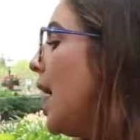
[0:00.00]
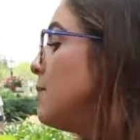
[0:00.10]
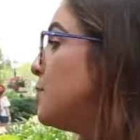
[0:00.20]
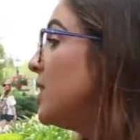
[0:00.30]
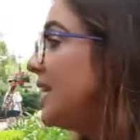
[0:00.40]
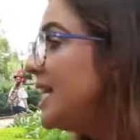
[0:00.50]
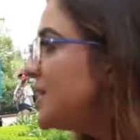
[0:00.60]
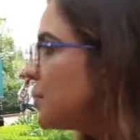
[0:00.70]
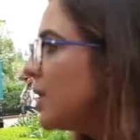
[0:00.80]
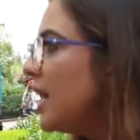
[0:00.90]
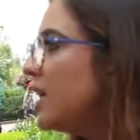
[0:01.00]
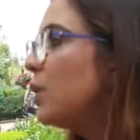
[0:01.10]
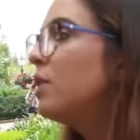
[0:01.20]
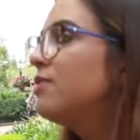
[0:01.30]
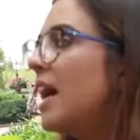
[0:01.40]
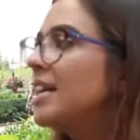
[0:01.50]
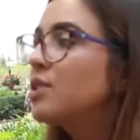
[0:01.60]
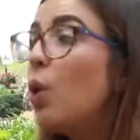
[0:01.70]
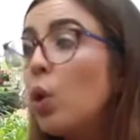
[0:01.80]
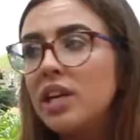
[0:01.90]
Um, but Lady Grey you will
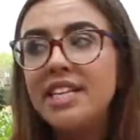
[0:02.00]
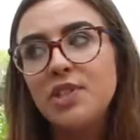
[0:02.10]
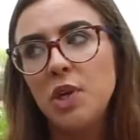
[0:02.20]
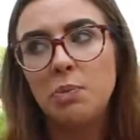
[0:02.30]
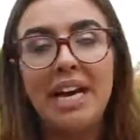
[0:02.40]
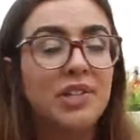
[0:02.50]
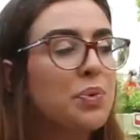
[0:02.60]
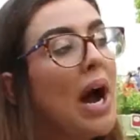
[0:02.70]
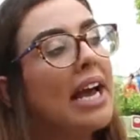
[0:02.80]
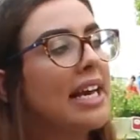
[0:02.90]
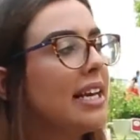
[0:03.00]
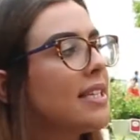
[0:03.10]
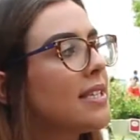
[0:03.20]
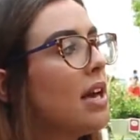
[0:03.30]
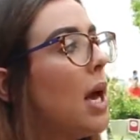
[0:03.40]
find only sold by Twinings